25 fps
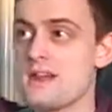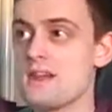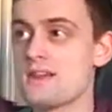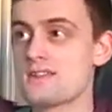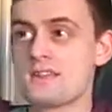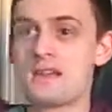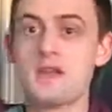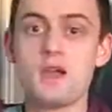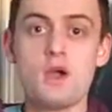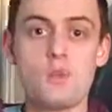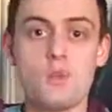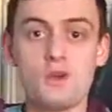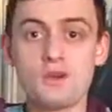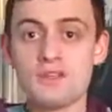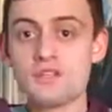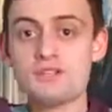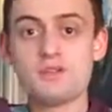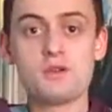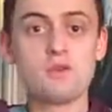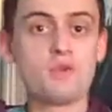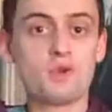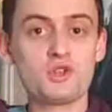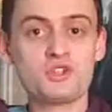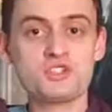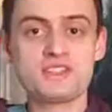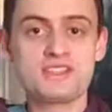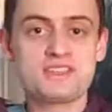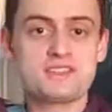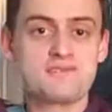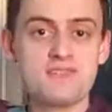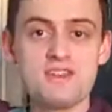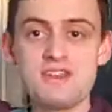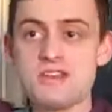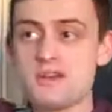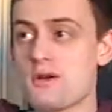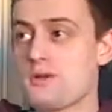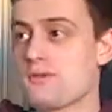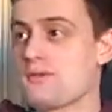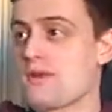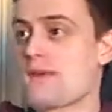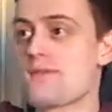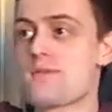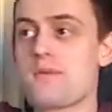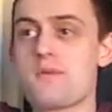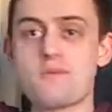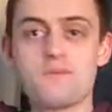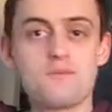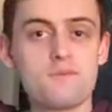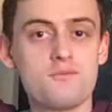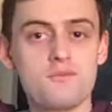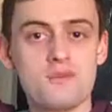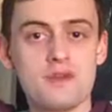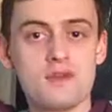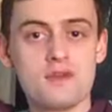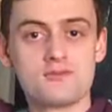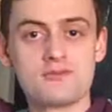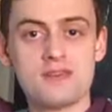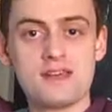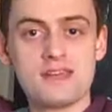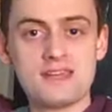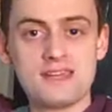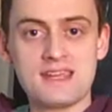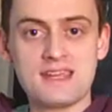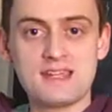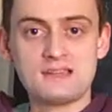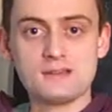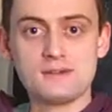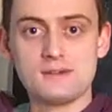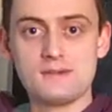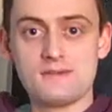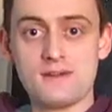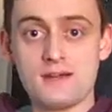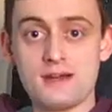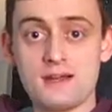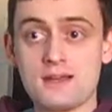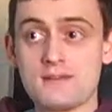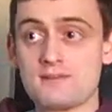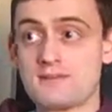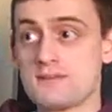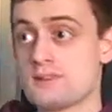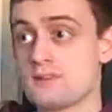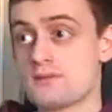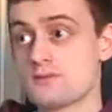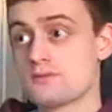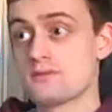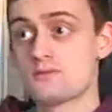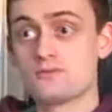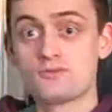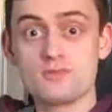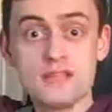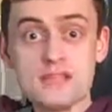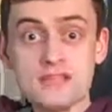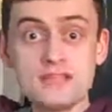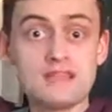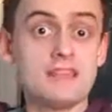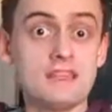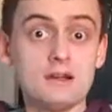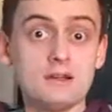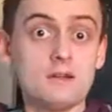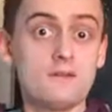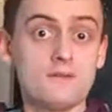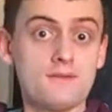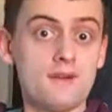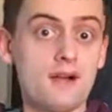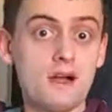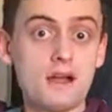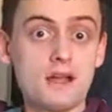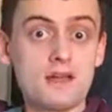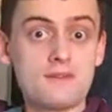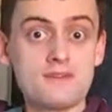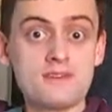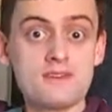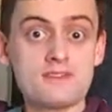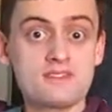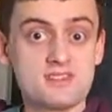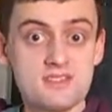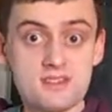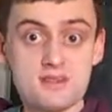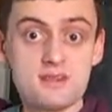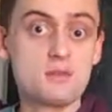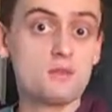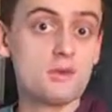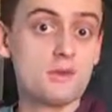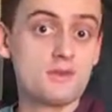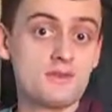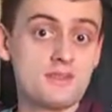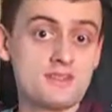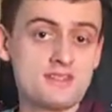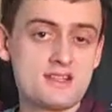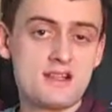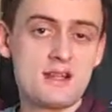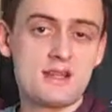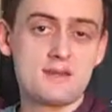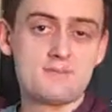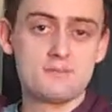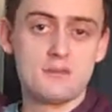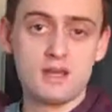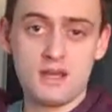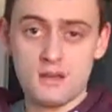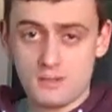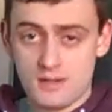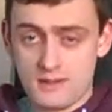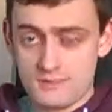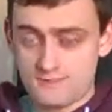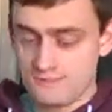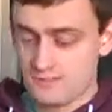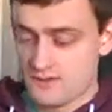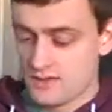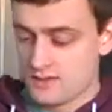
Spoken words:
like, what are you doing watching this video if you haven't read Kilo 5? You know, read Kilo 5. It is certainly worth your time. But anyway,